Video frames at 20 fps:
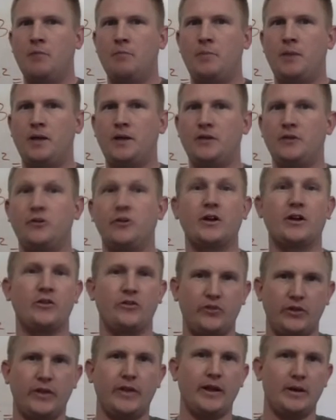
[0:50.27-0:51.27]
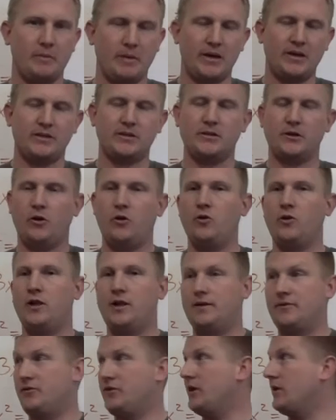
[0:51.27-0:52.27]
but you're going to see that it makes a whole
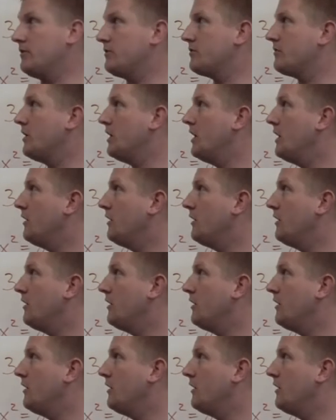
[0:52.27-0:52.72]
lot of sense.